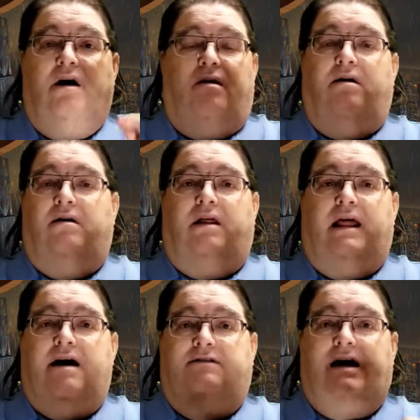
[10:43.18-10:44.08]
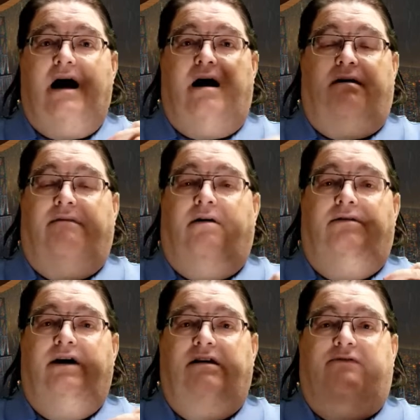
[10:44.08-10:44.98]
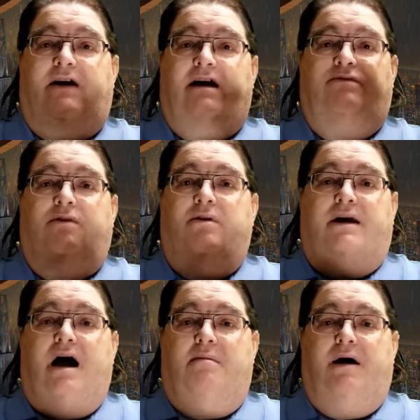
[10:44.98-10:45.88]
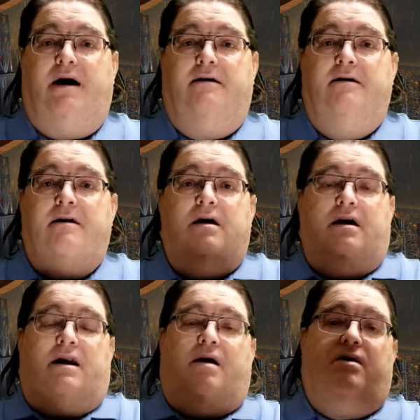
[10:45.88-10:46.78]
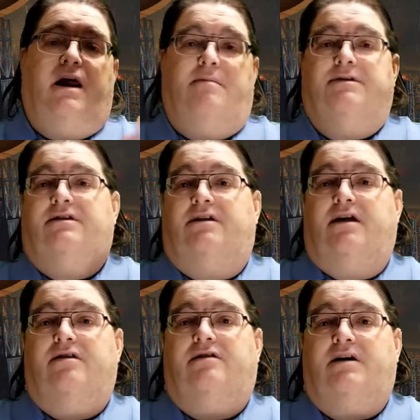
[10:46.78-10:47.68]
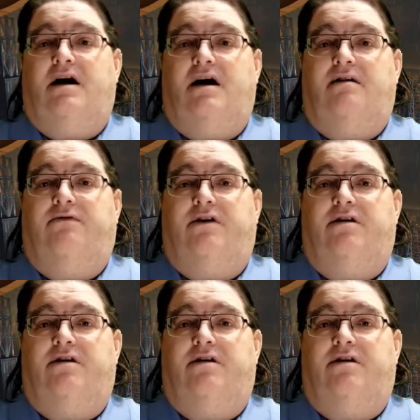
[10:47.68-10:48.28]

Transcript: allows a nice fast flowing combat. Now what happens on the other side for your